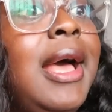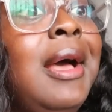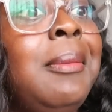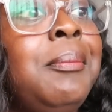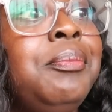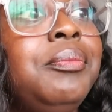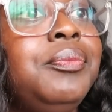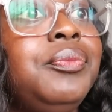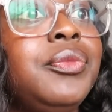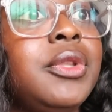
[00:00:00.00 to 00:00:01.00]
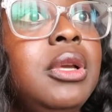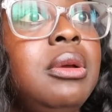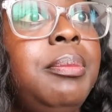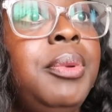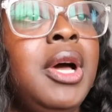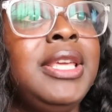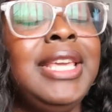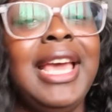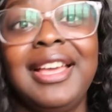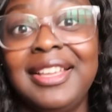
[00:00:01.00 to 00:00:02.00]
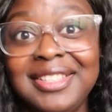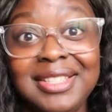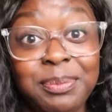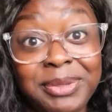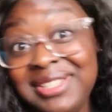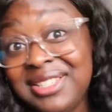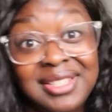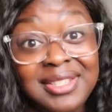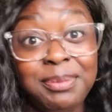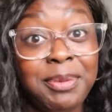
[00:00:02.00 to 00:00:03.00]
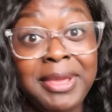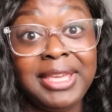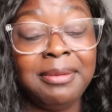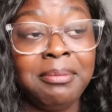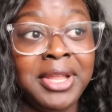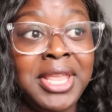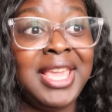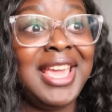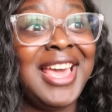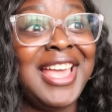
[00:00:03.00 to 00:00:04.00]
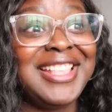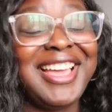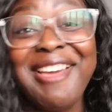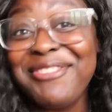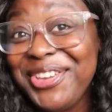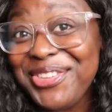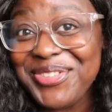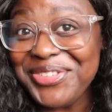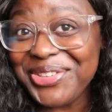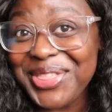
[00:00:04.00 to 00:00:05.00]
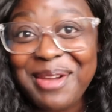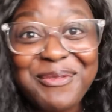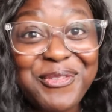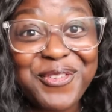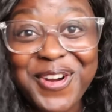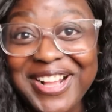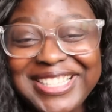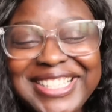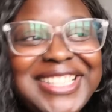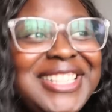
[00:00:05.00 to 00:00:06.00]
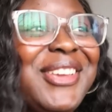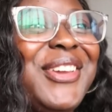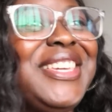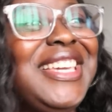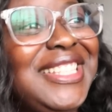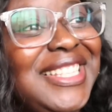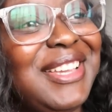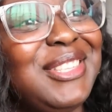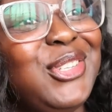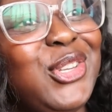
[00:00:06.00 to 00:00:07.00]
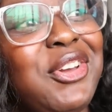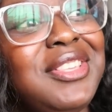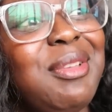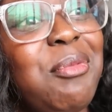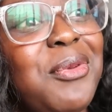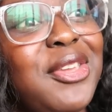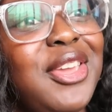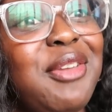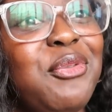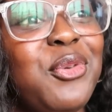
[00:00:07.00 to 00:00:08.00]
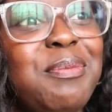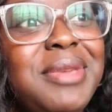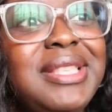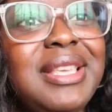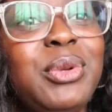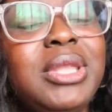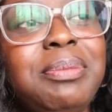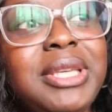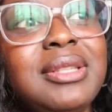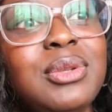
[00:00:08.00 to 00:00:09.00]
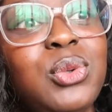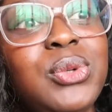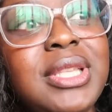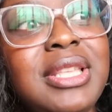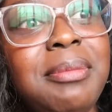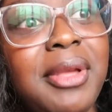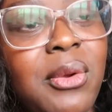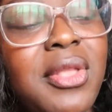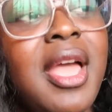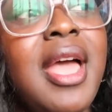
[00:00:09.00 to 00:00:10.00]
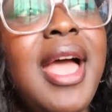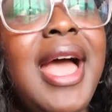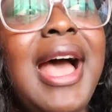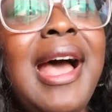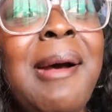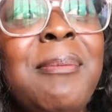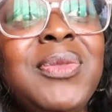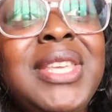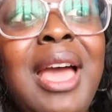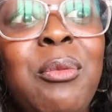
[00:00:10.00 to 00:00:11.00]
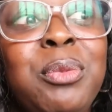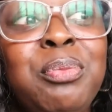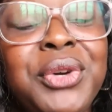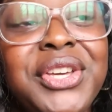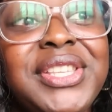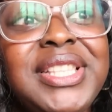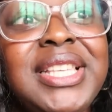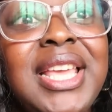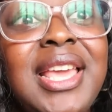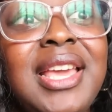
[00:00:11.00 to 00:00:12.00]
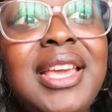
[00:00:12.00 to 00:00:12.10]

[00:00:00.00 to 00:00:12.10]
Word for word: um, but yeah this business needs to be making money and i have good news on that front so yesterday i told you guys that we were going for a meeting on the biggest schools in ibadan um, yeah we booked